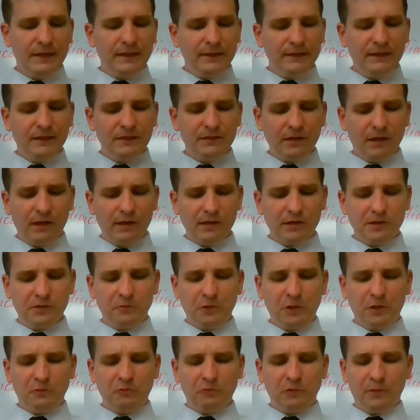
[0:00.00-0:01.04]
The
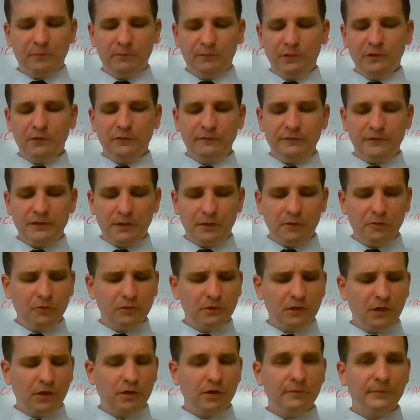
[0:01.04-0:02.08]
Tonkawa were moved to
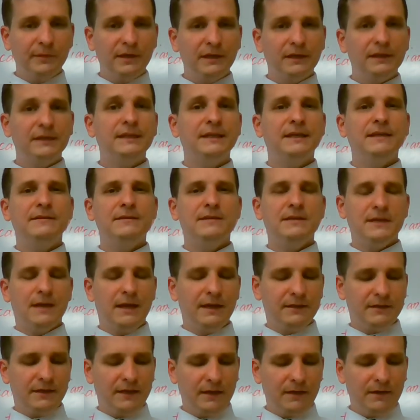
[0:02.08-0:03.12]
Oklahoma in the
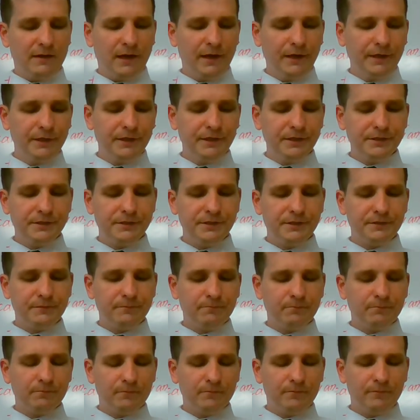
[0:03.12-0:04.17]
1800s.
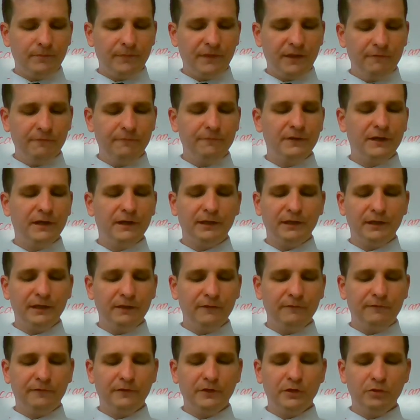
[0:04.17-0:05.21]
Very
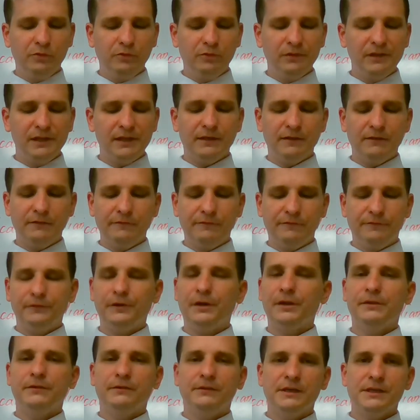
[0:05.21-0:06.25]
few live
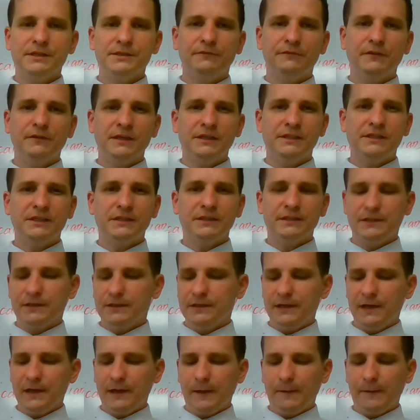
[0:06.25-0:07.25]
on the reservation today.